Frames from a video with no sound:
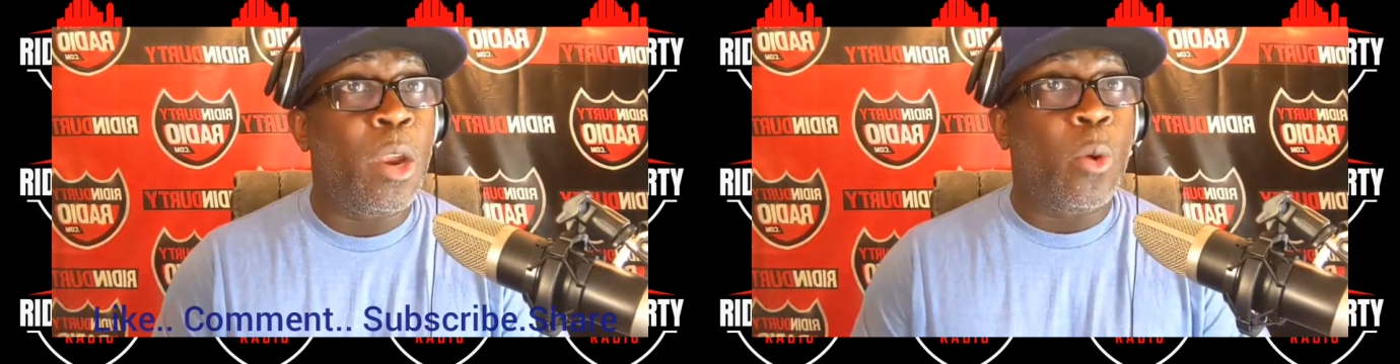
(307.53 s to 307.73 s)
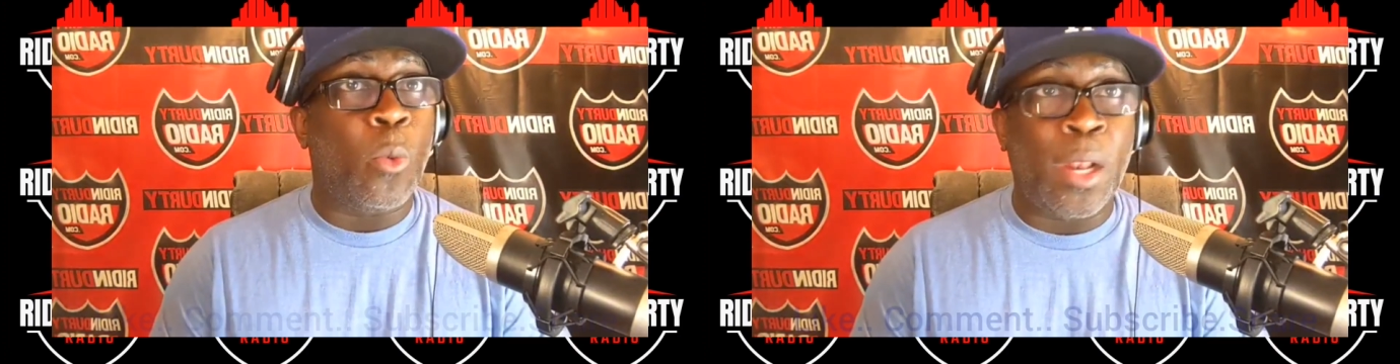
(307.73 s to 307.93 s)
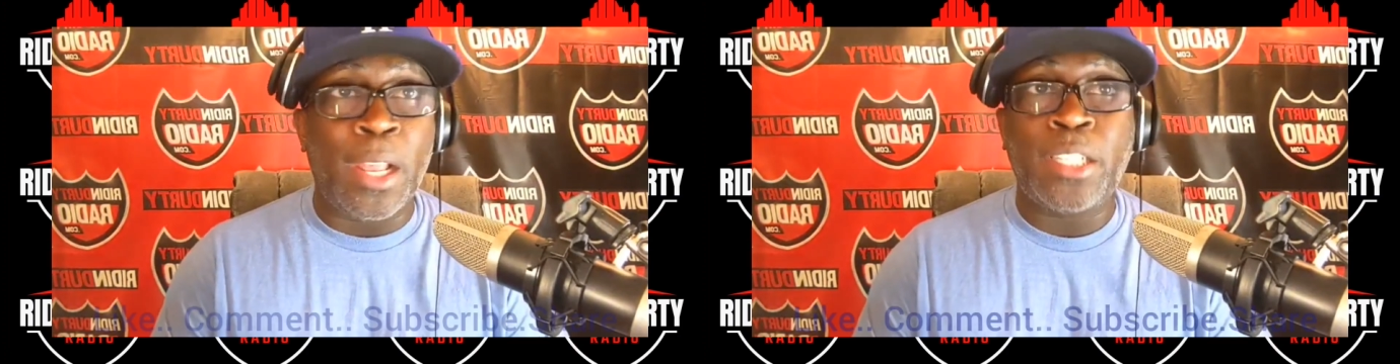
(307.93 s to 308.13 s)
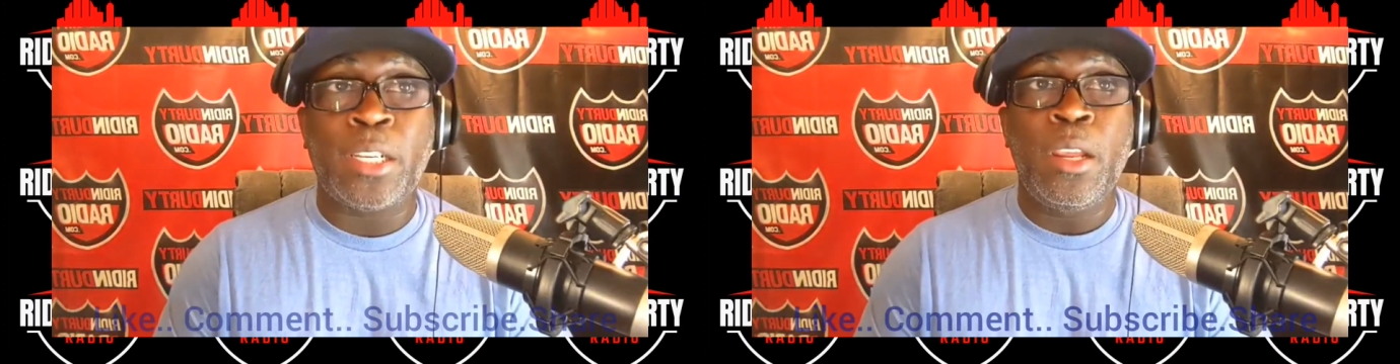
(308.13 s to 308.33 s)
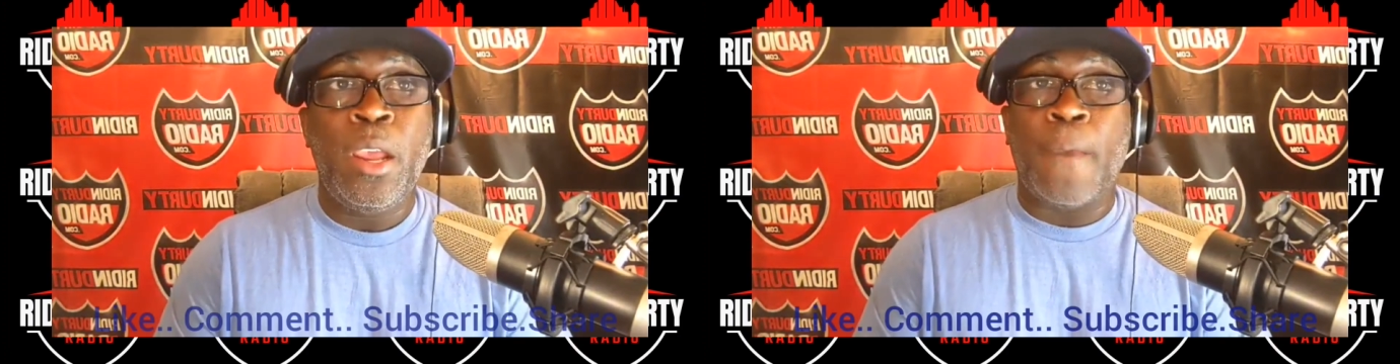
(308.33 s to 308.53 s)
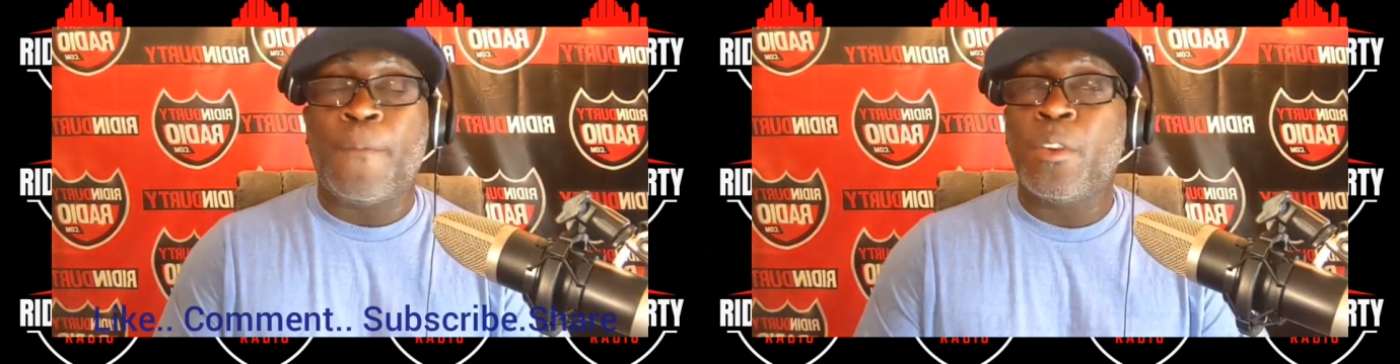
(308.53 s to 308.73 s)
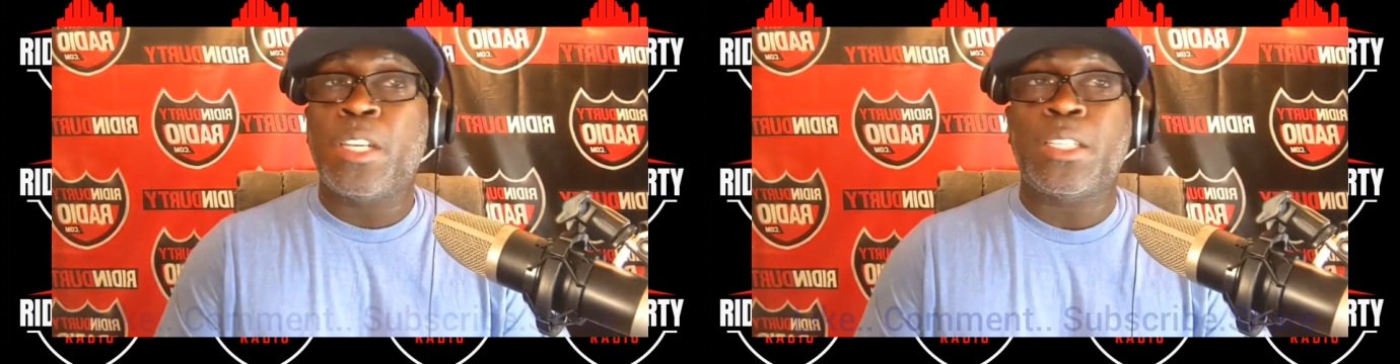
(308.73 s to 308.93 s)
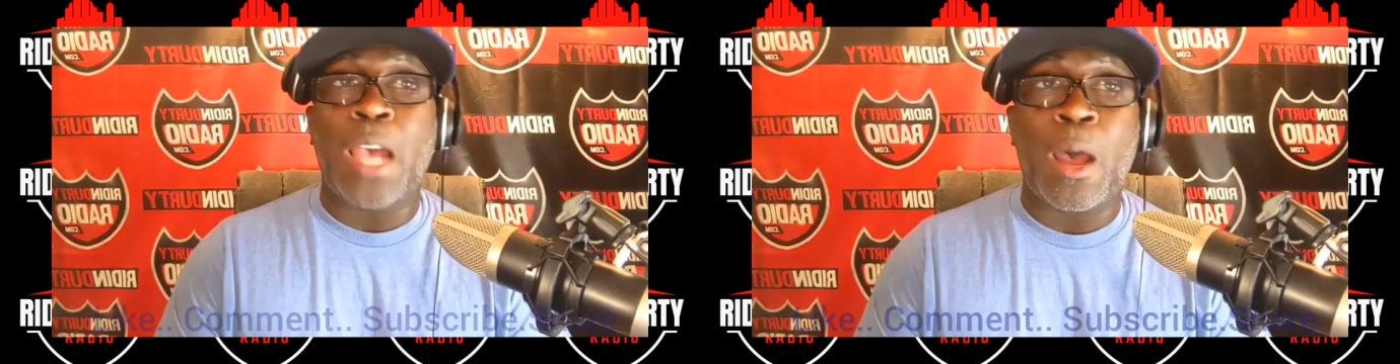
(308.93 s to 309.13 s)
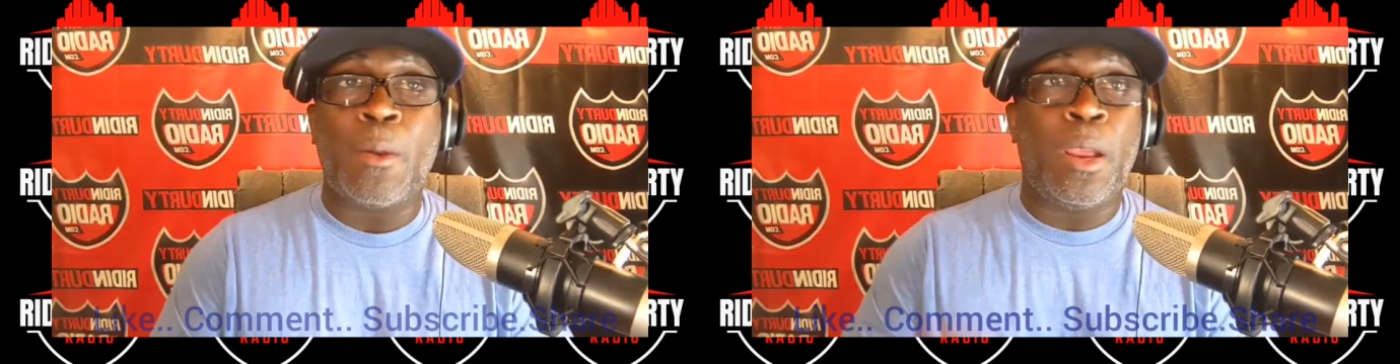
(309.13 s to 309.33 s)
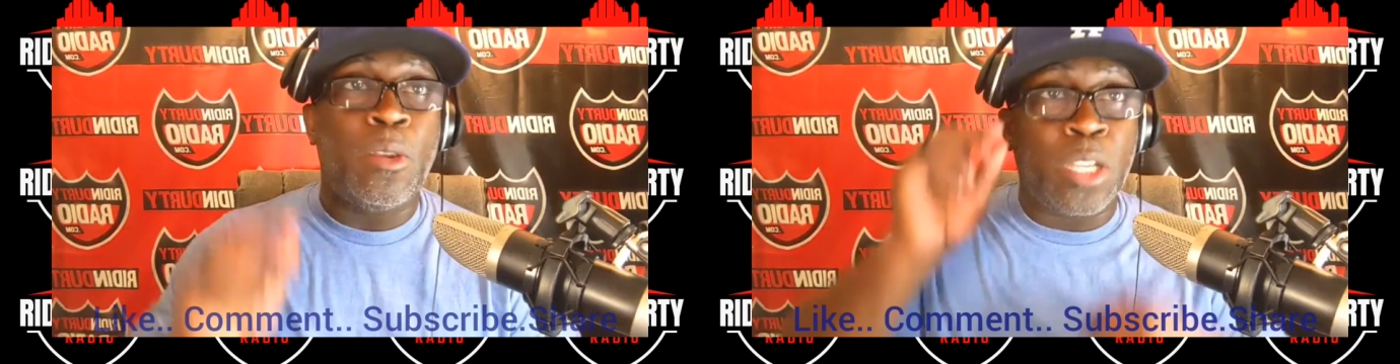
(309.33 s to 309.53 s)
religion, if you're just out
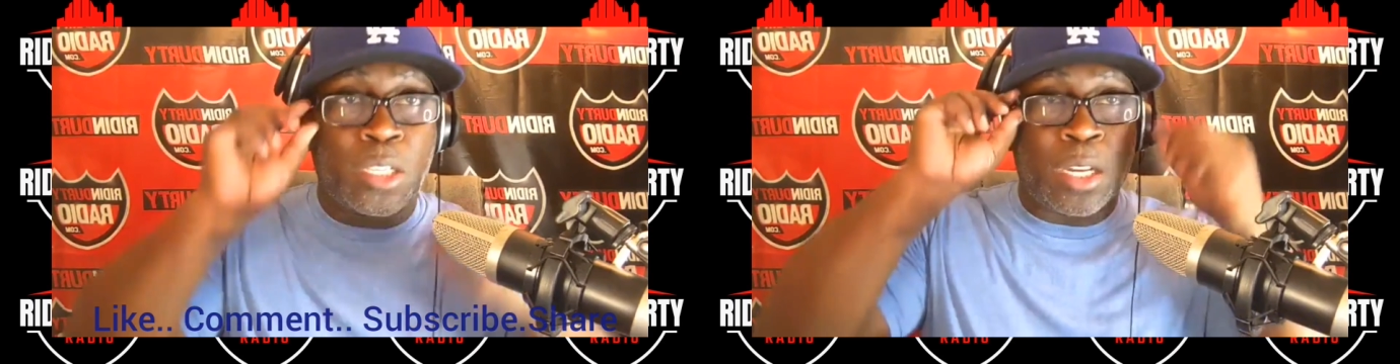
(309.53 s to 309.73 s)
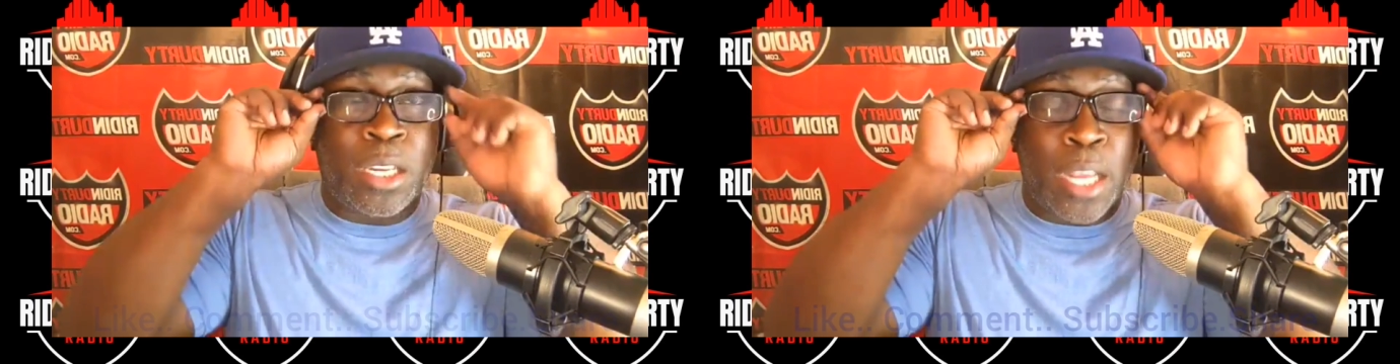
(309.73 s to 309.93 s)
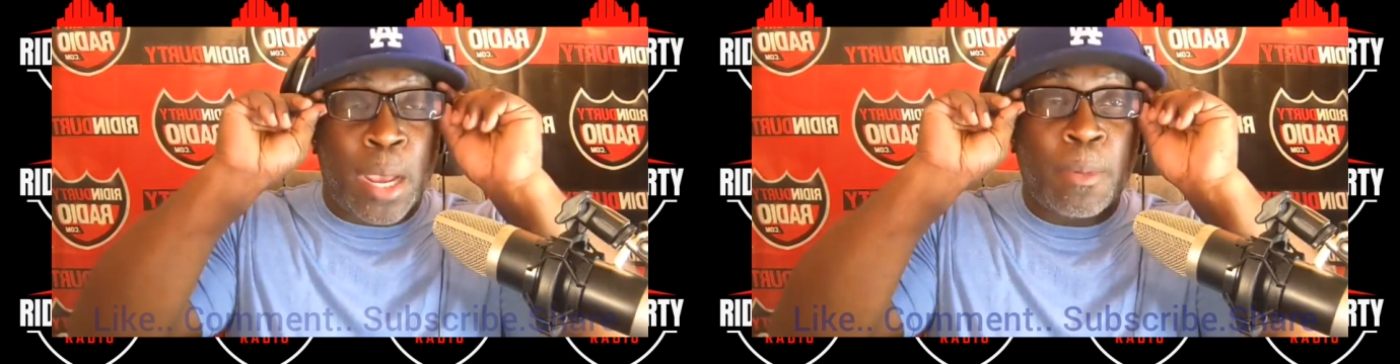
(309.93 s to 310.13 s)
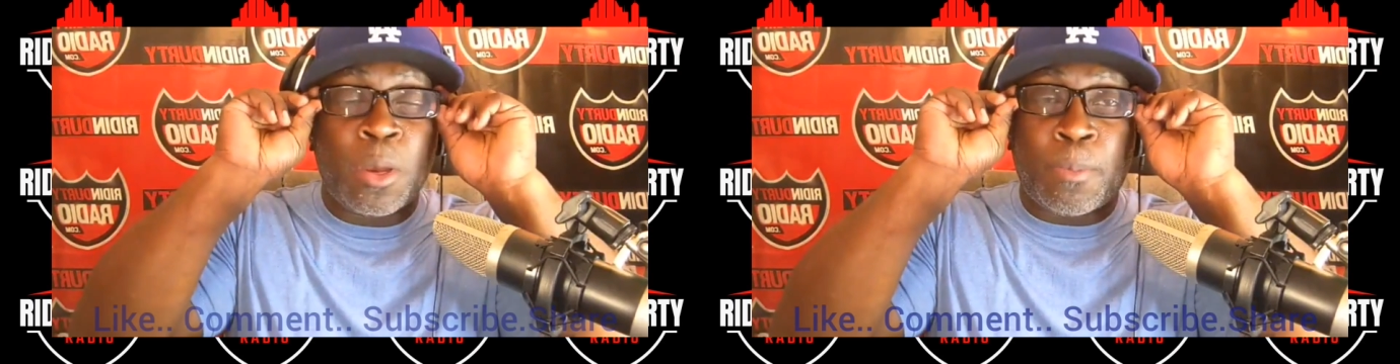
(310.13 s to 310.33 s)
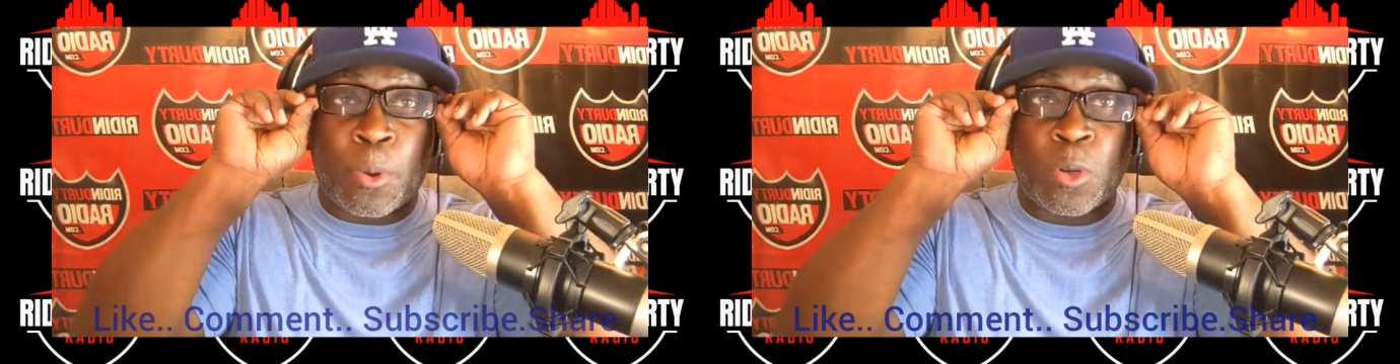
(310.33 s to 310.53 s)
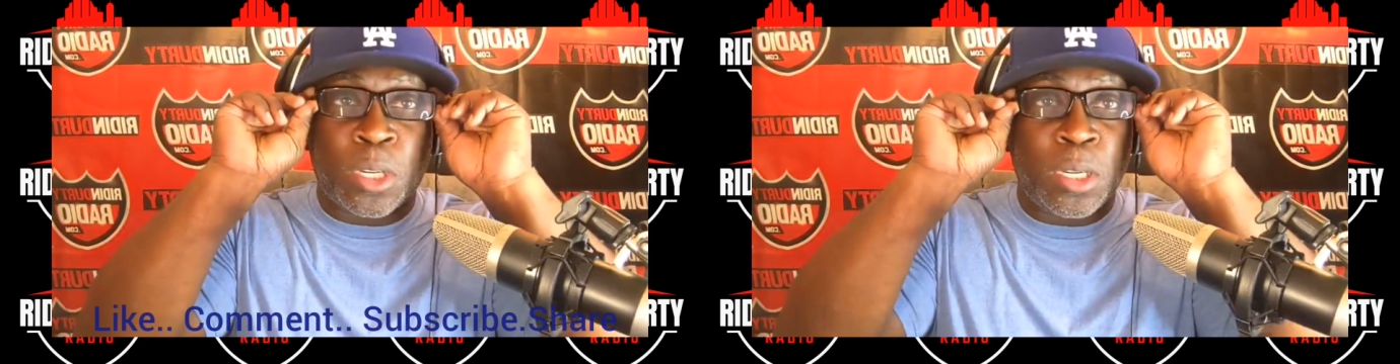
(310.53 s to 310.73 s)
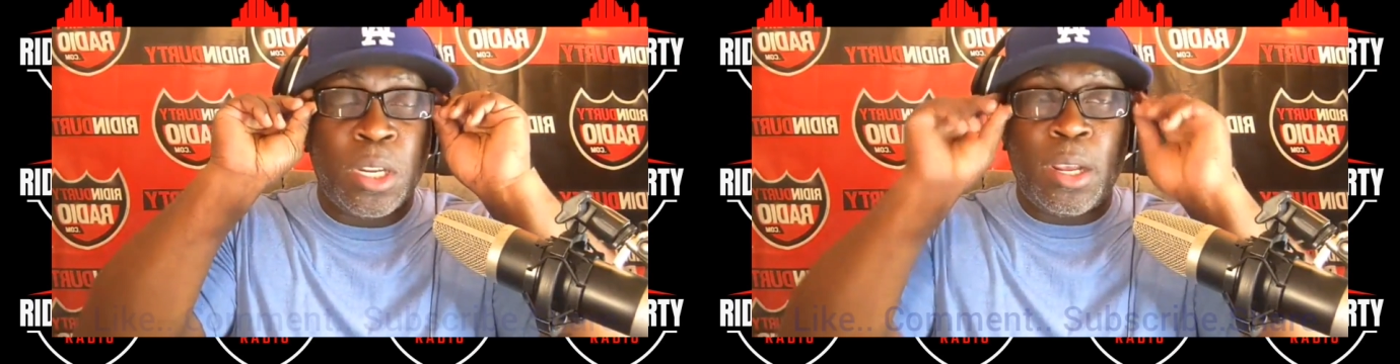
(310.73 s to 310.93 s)
there, you're just a damn good person